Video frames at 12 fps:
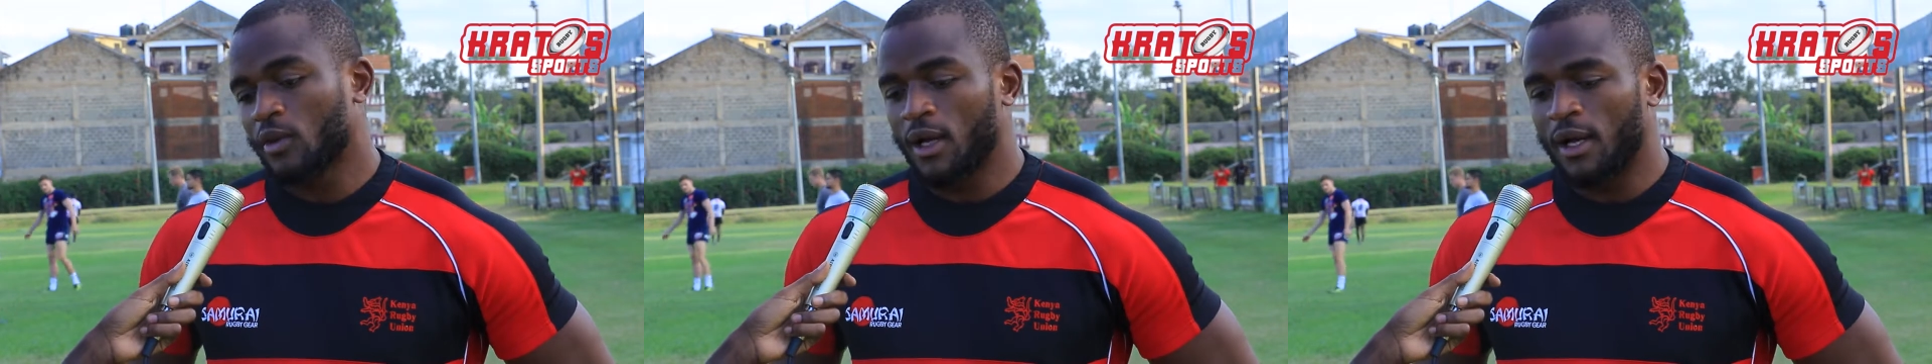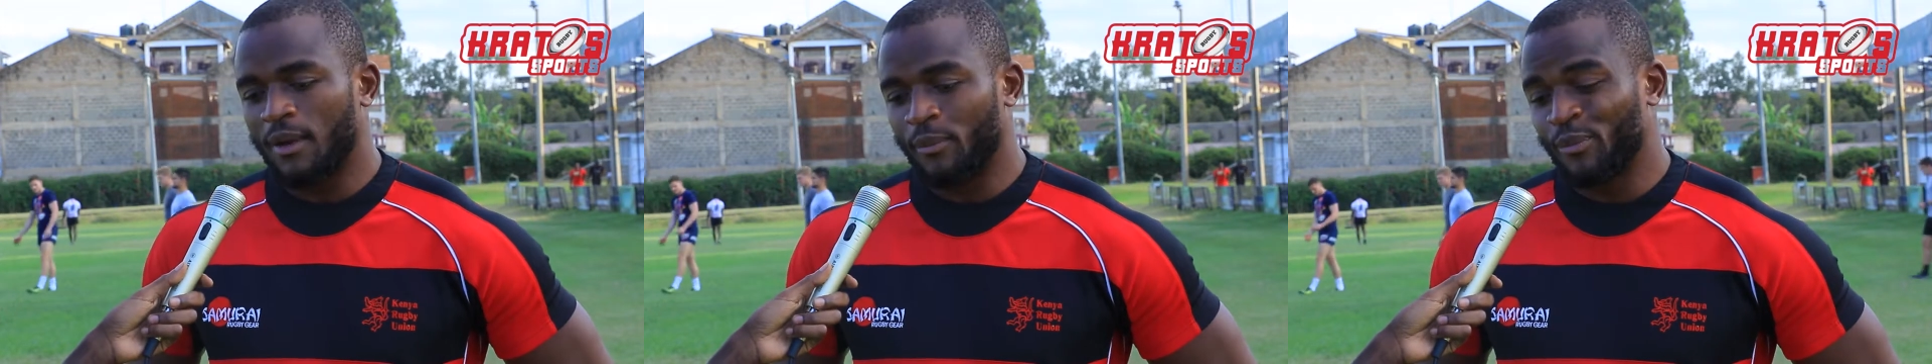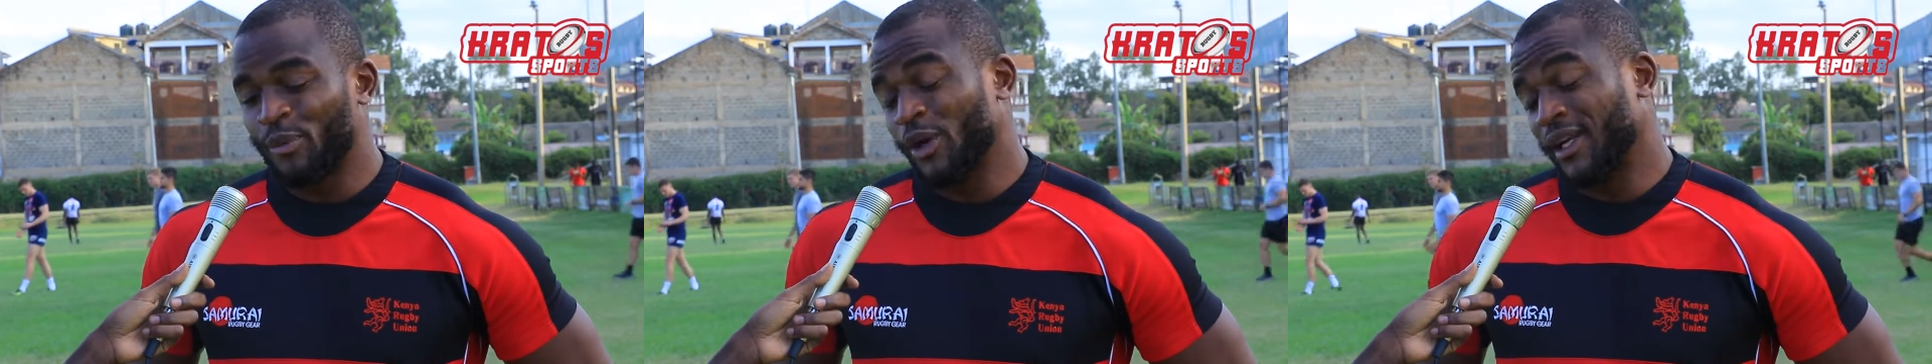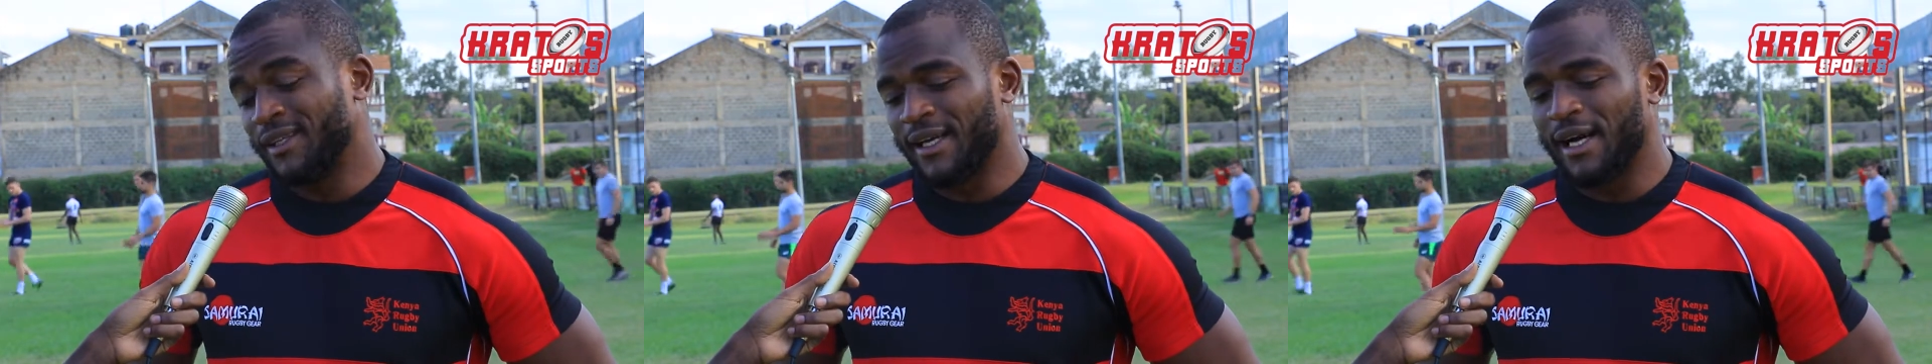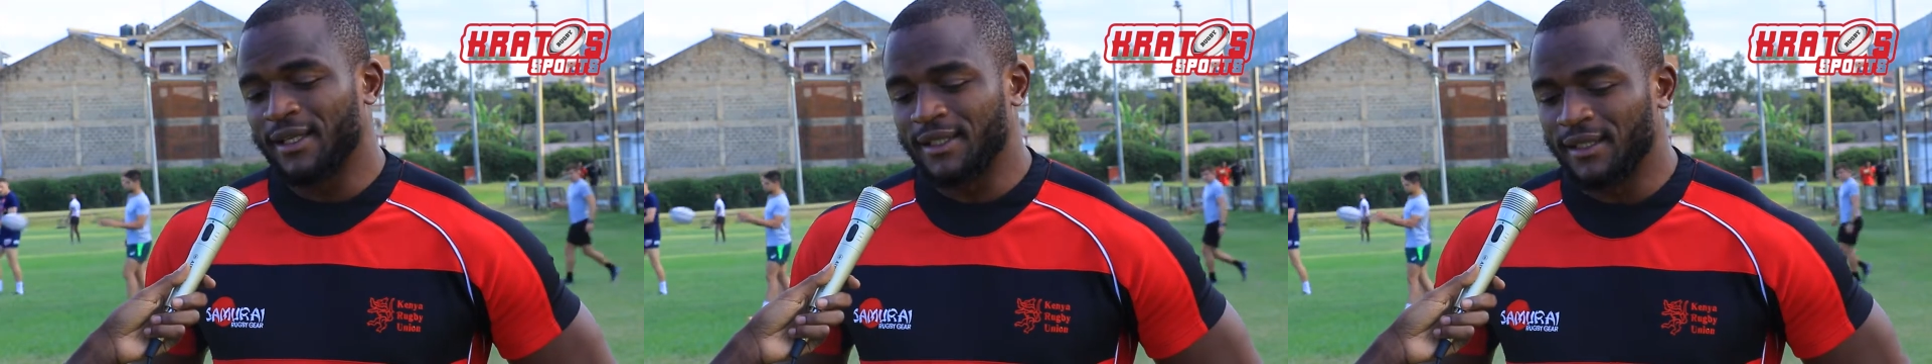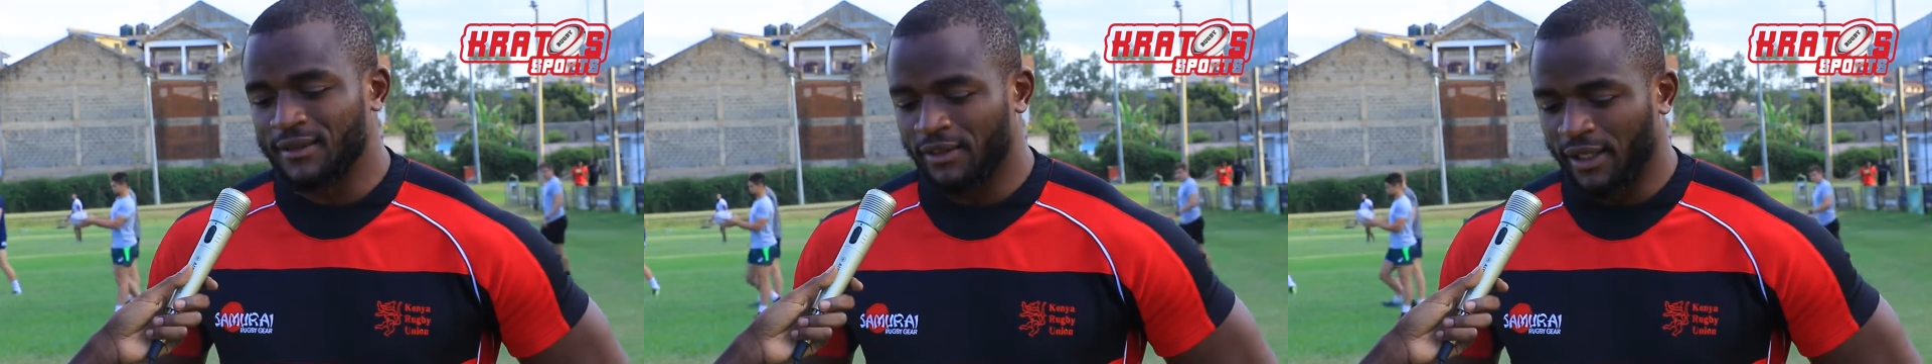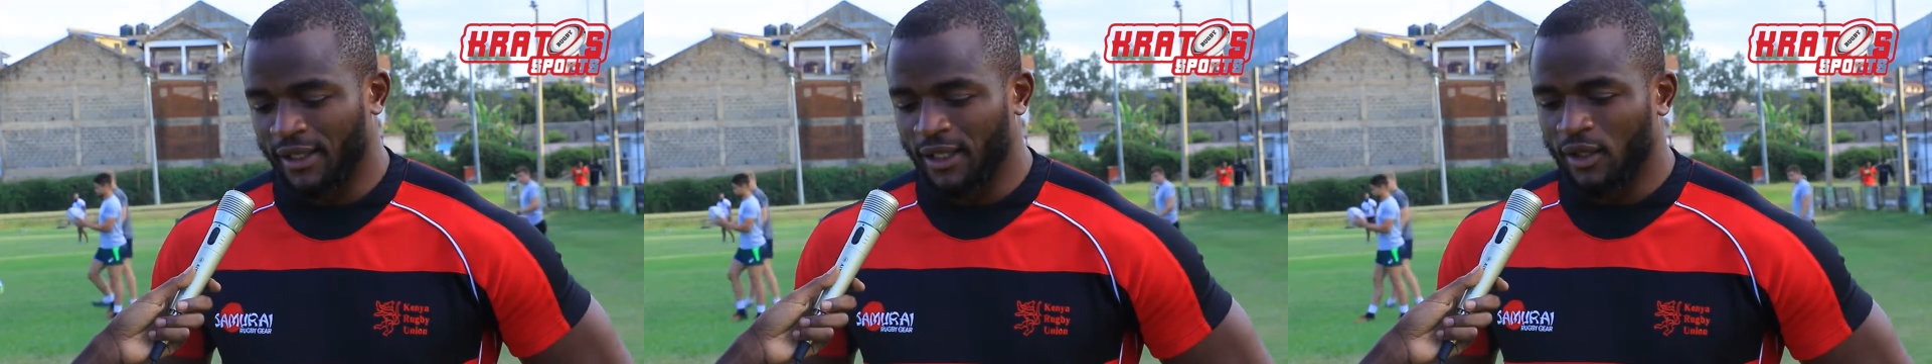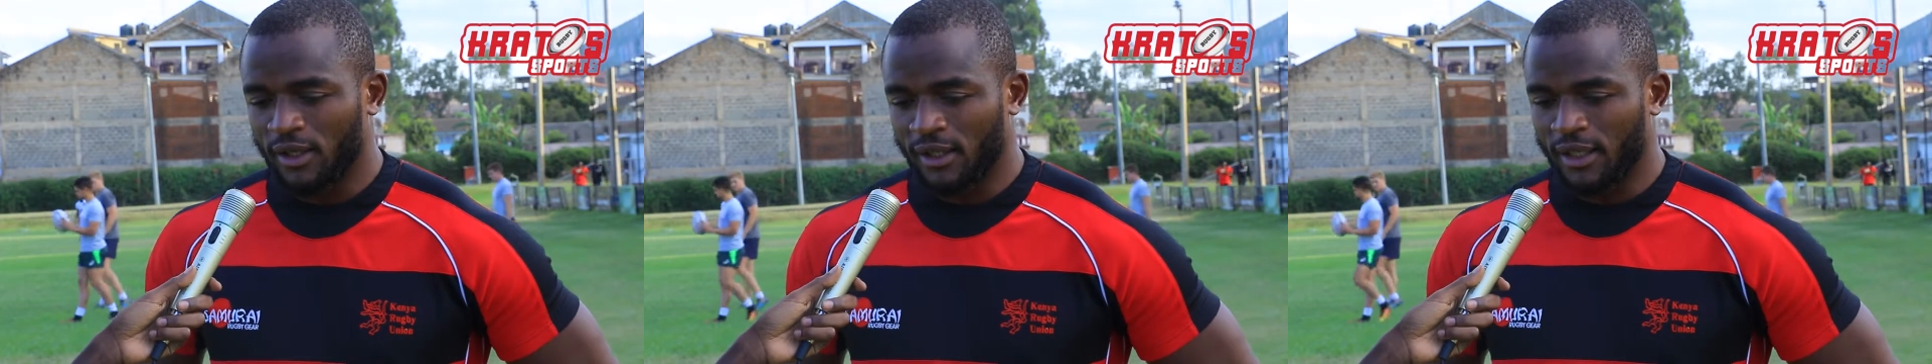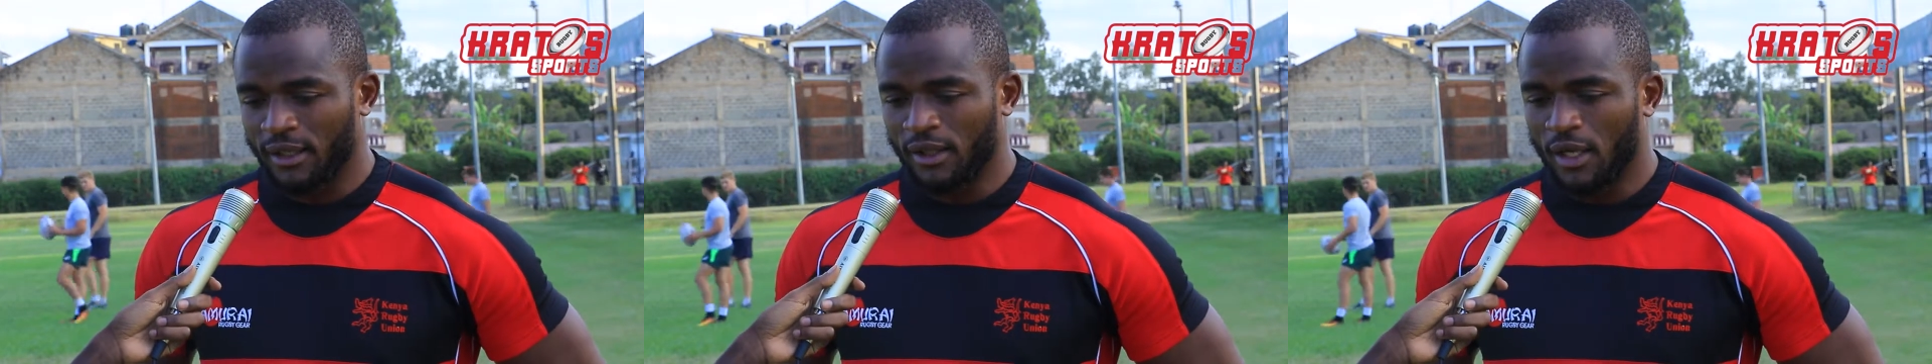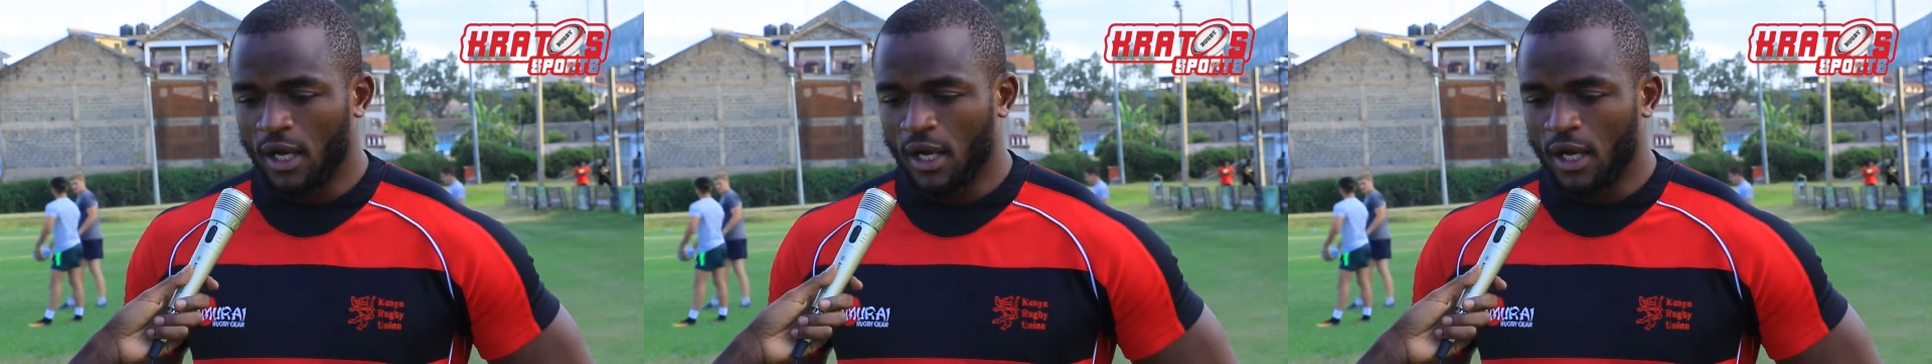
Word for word: um, putting in the hard yards right now, and uh,